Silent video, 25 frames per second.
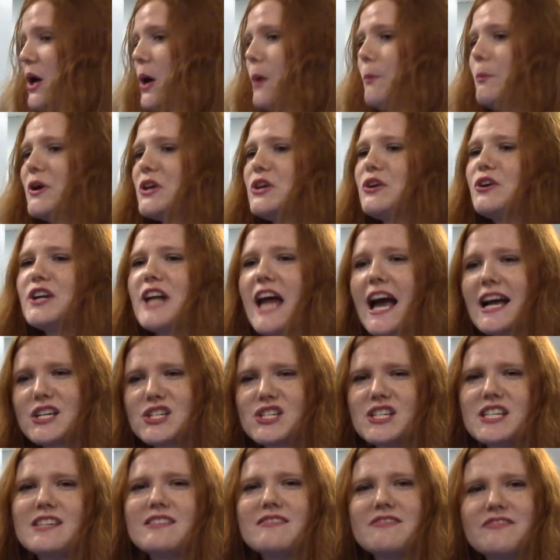But you're going to
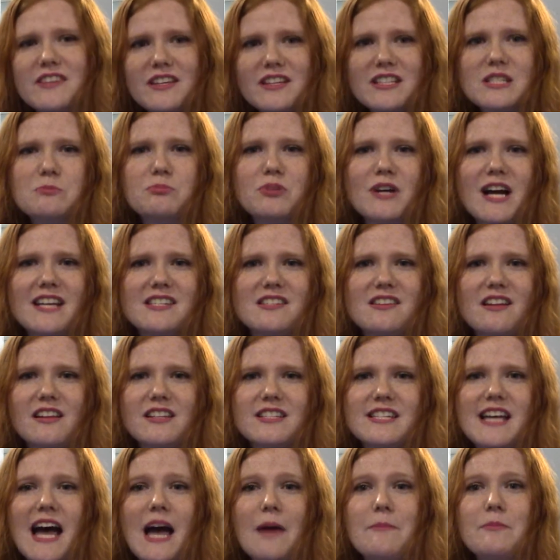actually feel depressed all the
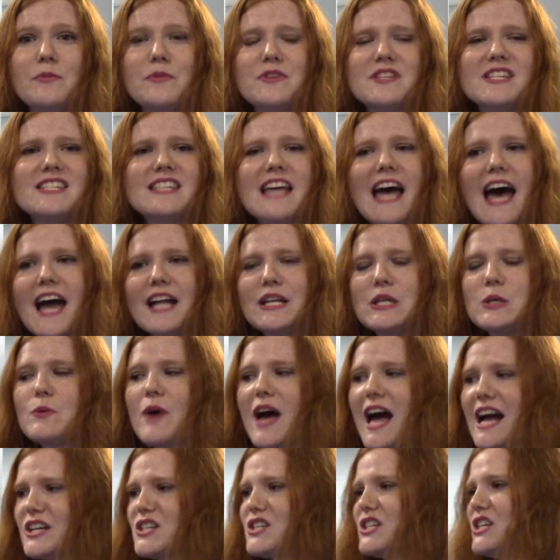time. With SAD, you
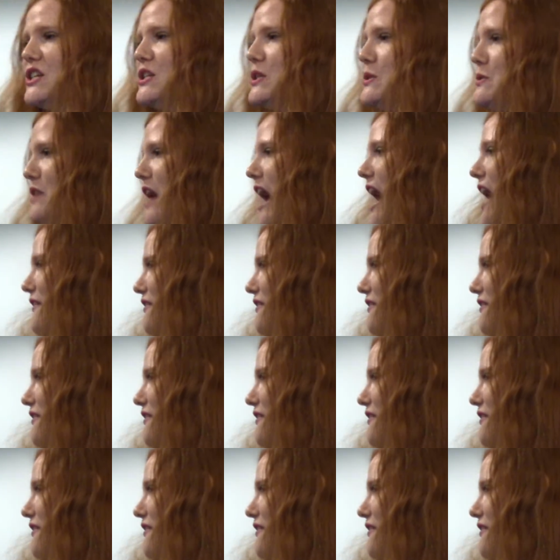actually do not